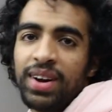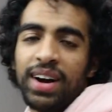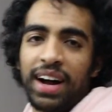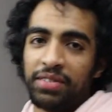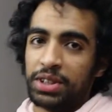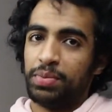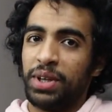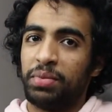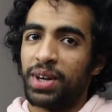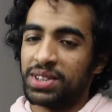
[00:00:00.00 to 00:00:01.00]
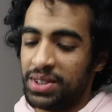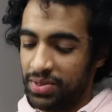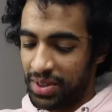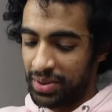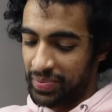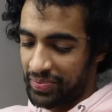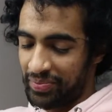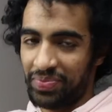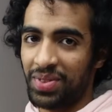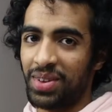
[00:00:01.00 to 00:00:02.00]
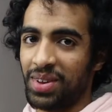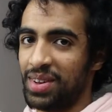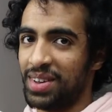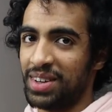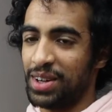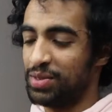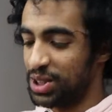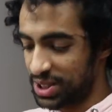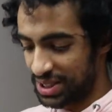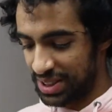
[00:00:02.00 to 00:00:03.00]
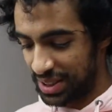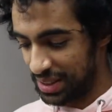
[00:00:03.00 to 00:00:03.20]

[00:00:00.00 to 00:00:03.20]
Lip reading: I have this big box of just